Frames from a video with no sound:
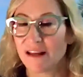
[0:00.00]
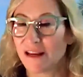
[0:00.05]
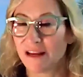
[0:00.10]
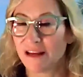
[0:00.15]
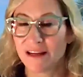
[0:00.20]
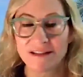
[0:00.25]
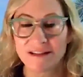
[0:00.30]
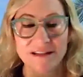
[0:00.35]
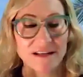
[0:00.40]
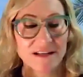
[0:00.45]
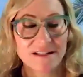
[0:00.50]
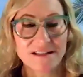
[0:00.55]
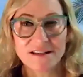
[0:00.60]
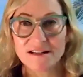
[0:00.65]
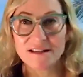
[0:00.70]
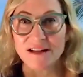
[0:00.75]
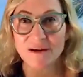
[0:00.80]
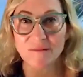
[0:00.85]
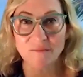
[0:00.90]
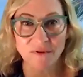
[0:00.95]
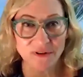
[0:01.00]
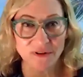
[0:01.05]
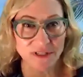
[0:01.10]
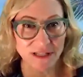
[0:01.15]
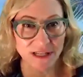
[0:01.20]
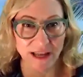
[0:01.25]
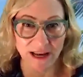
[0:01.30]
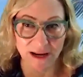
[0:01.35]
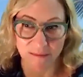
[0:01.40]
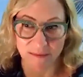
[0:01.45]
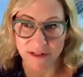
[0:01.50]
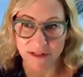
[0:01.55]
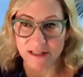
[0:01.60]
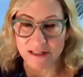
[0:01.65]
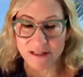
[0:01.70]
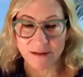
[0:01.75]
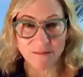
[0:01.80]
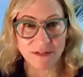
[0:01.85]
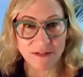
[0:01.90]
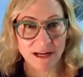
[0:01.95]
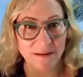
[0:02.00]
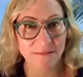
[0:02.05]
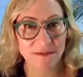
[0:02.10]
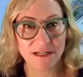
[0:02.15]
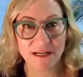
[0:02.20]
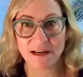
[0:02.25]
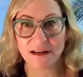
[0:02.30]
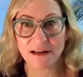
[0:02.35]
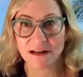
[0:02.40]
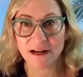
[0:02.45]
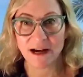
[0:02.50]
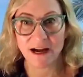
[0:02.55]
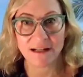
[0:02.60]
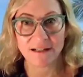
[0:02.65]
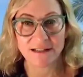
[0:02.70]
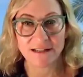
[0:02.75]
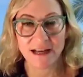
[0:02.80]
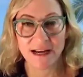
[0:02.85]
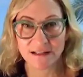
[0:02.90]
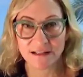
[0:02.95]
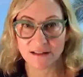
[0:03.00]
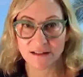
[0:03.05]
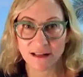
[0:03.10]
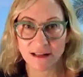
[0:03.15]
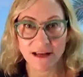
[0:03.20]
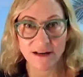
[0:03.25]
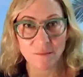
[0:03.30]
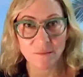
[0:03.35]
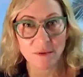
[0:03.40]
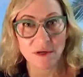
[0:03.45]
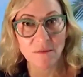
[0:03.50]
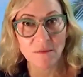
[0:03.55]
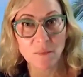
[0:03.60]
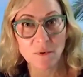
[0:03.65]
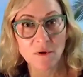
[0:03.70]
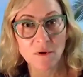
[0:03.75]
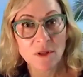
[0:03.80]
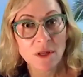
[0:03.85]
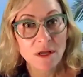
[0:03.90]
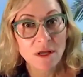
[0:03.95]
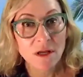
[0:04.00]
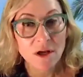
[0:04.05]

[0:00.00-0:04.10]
it's a numbers game, and sometimes you got to contact a lot of people